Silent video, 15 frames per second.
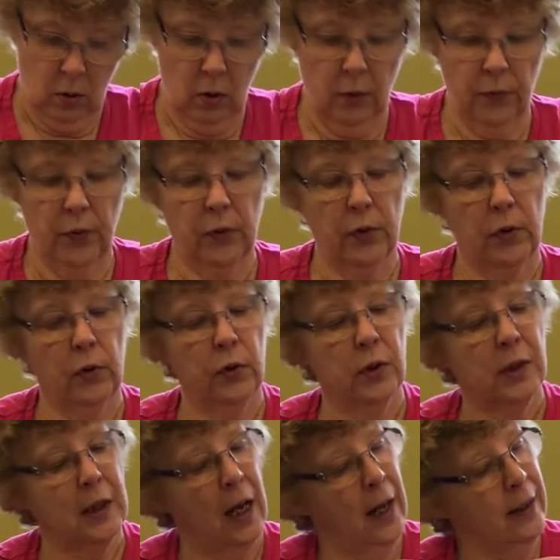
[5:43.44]
on the little
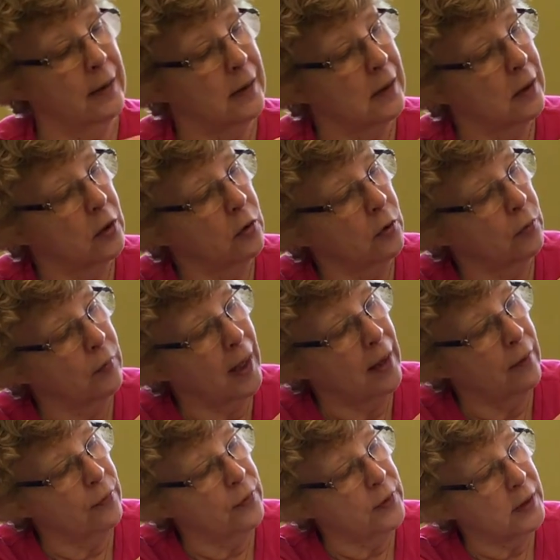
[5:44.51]
dots that are
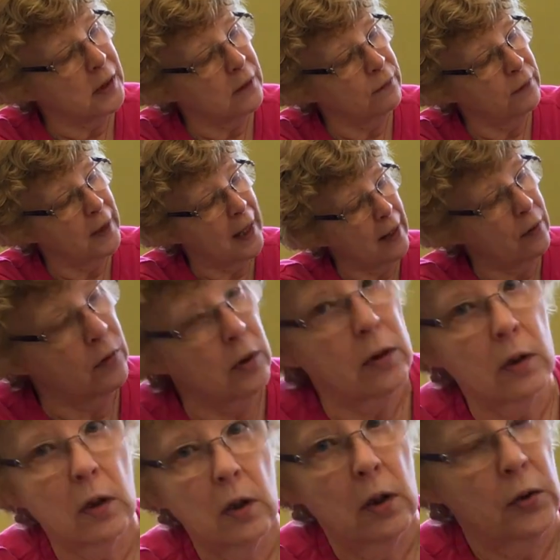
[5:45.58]
around this flower,